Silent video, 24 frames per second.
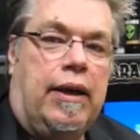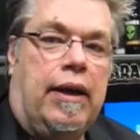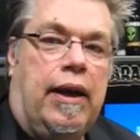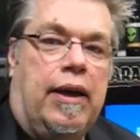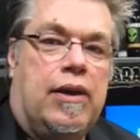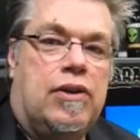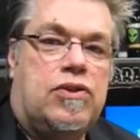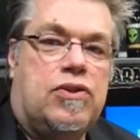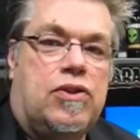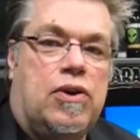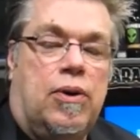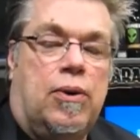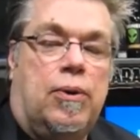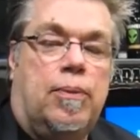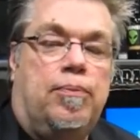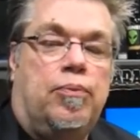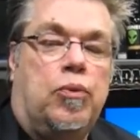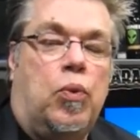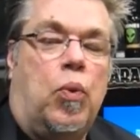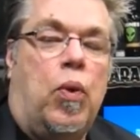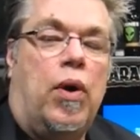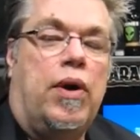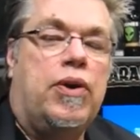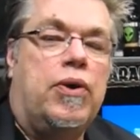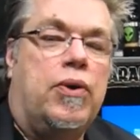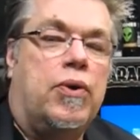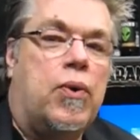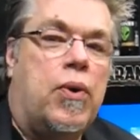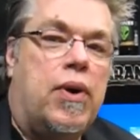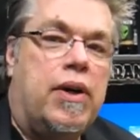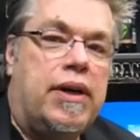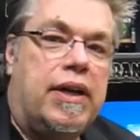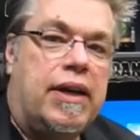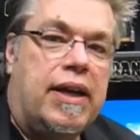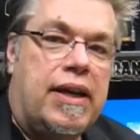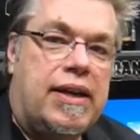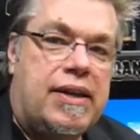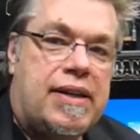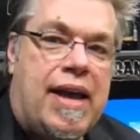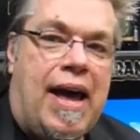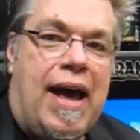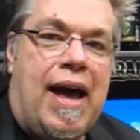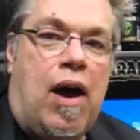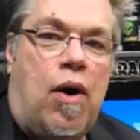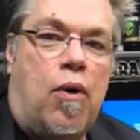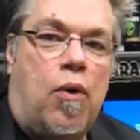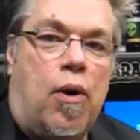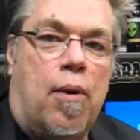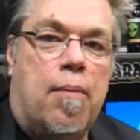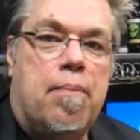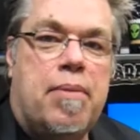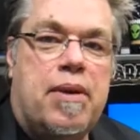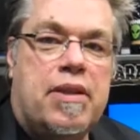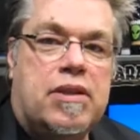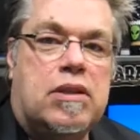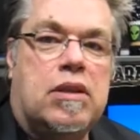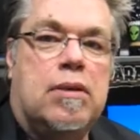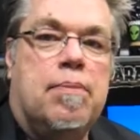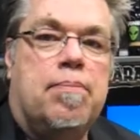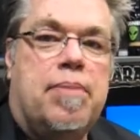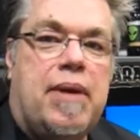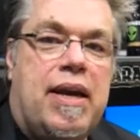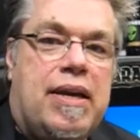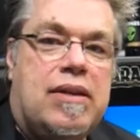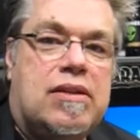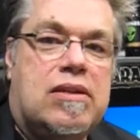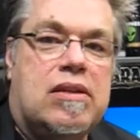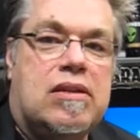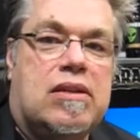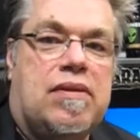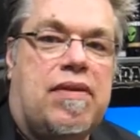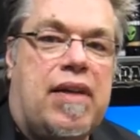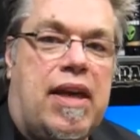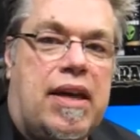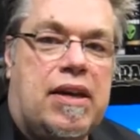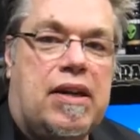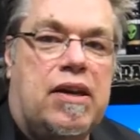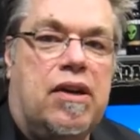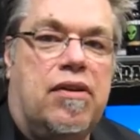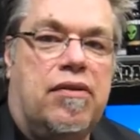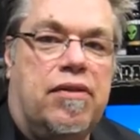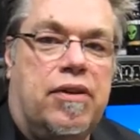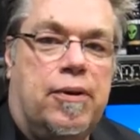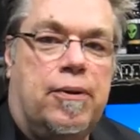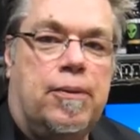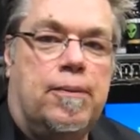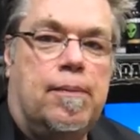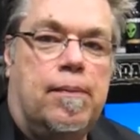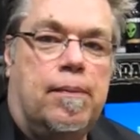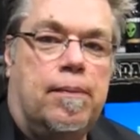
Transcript: And so what you're going to get now are bits and pieces of that interview.